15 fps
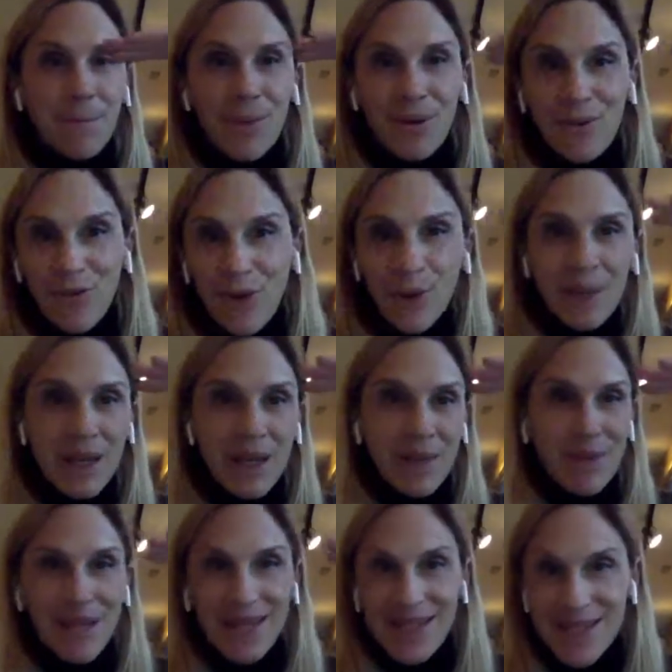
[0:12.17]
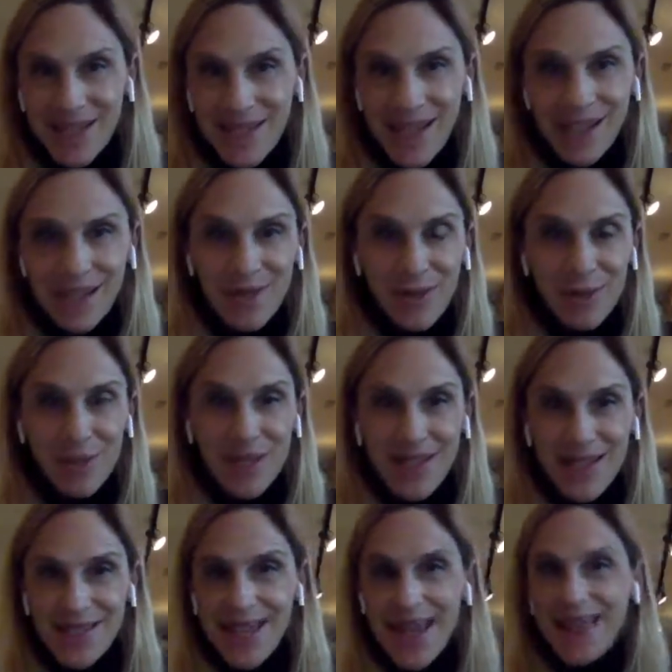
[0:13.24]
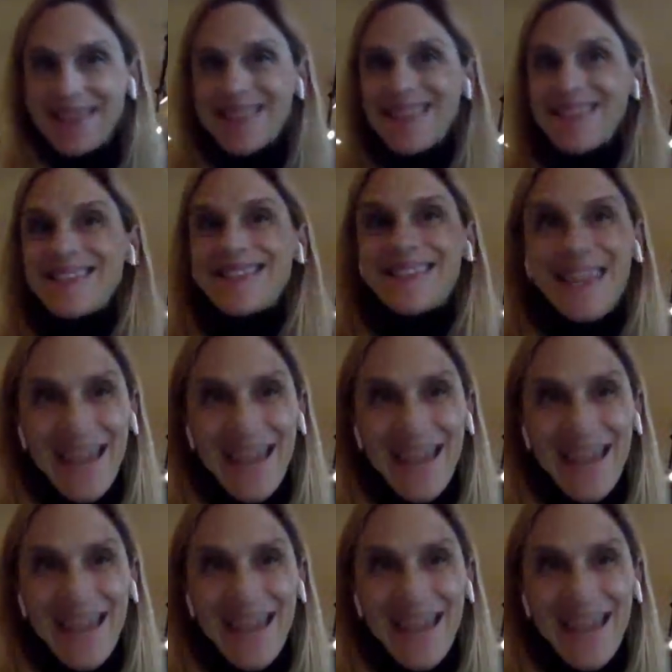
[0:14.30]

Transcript: performing and being successful in business and then